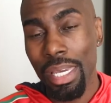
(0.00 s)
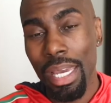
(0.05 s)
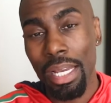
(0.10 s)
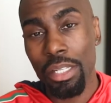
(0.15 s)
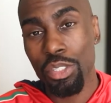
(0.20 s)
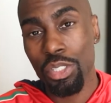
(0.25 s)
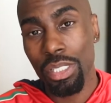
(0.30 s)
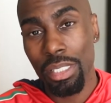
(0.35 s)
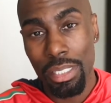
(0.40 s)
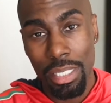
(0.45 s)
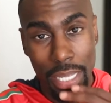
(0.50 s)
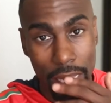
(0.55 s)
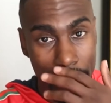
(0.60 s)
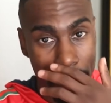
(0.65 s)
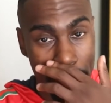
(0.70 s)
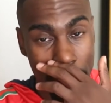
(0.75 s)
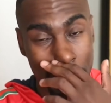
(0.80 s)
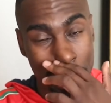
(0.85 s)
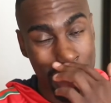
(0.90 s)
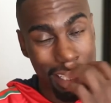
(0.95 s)
We actually
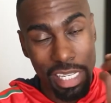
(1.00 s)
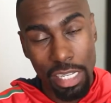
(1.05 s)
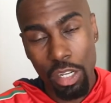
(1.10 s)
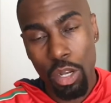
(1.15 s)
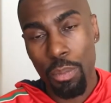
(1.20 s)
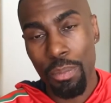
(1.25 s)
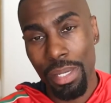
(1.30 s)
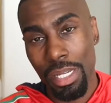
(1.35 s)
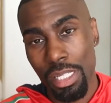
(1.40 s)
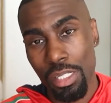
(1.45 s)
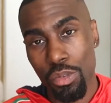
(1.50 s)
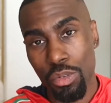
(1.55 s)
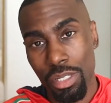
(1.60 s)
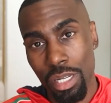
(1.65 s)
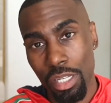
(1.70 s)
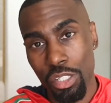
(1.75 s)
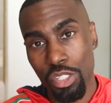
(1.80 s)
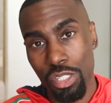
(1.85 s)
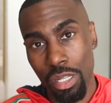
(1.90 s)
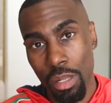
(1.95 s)
led the single
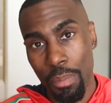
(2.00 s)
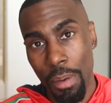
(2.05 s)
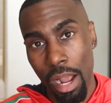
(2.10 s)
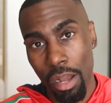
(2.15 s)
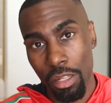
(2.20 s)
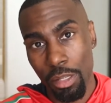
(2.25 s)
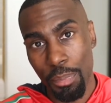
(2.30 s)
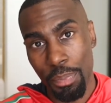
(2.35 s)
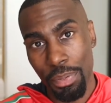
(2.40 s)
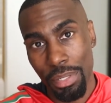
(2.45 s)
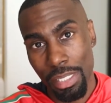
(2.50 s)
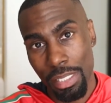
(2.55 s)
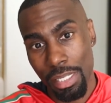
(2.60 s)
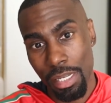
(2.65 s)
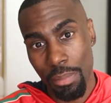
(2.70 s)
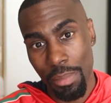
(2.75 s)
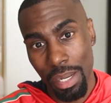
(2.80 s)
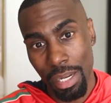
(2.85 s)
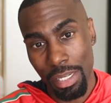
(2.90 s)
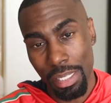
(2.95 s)
biggest reduction of the power of the
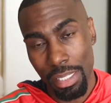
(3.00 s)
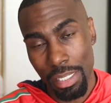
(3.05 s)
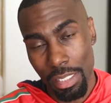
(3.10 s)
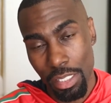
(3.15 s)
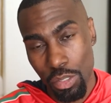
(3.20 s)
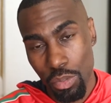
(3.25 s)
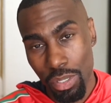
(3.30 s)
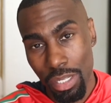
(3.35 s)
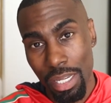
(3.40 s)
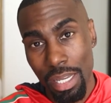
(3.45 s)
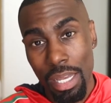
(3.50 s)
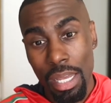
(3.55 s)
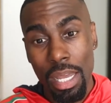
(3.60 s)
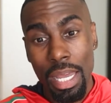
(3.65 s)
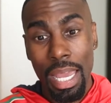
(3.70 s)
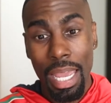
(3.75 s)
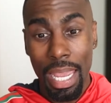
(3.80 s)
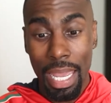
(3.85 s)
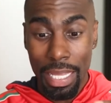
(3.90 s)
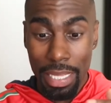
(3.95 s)
police in American history,
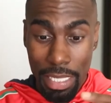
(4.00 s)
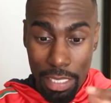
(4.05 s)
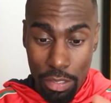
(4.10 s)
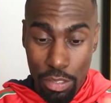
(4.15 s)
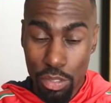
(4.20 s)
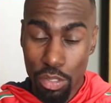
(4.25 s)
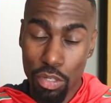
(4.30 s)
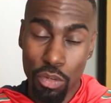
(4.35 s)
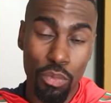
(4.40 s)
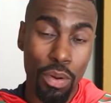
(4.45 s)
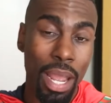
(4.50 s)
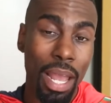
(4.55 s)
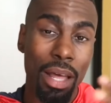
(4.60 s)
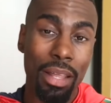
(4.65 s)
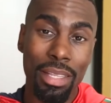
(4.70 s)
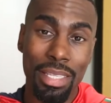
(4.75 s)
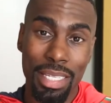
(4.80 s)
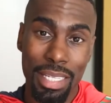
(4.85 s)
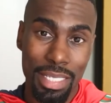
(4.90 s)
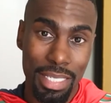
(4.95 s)
and this was
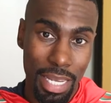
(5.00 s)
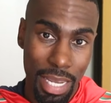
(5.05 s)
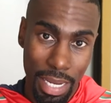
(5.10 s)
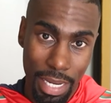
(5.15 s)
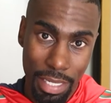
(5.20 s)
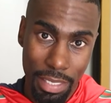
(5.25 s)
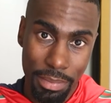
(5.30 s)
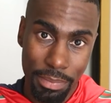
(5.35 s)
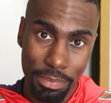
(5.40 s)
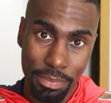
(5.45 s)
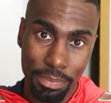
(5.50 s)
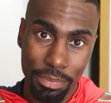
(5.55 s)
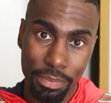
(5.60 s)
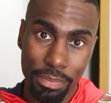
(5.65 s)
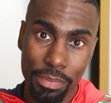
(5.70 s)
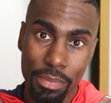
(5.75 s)
around these 8.